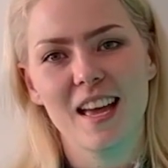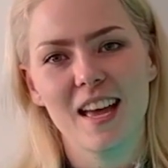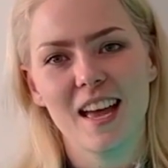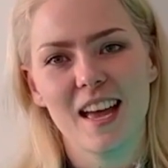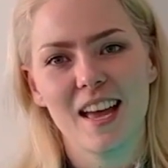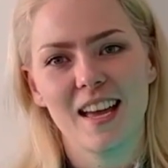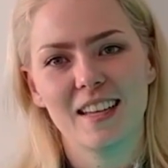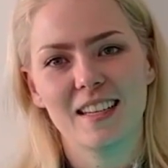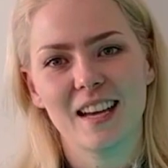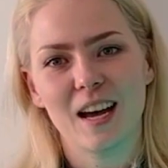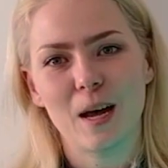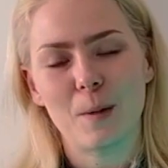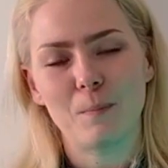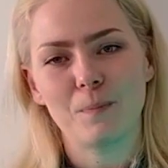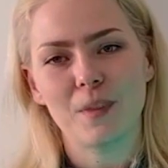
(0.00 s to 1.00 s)
And
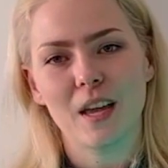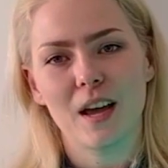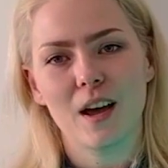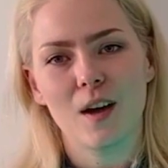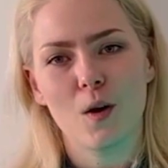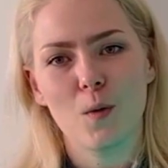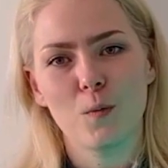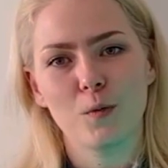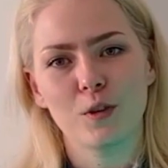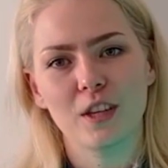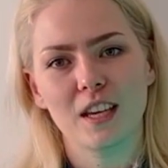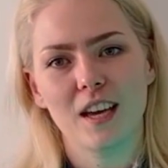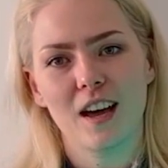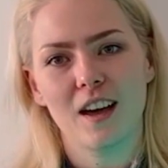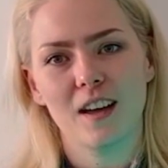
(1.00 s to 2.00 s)

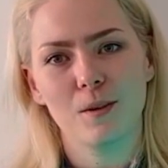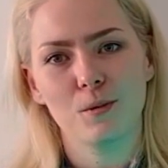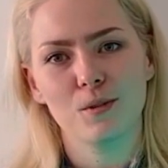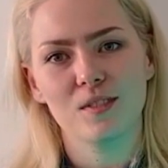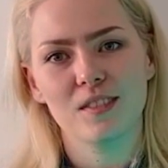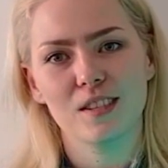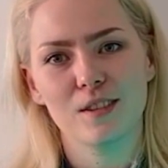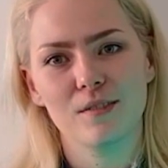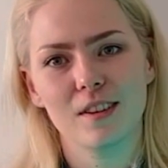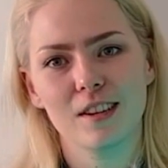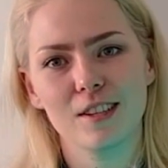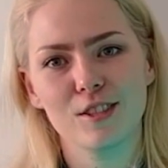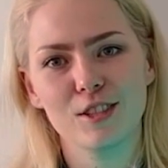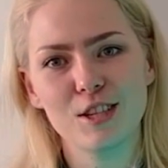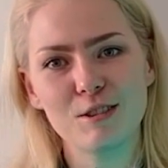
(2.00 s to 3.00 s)
hopefully I will see you very
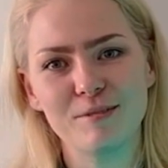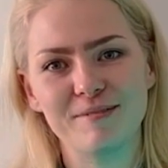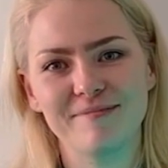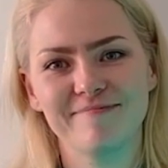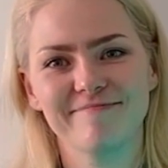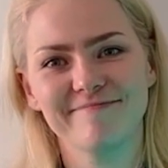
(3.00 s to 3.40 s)
soon.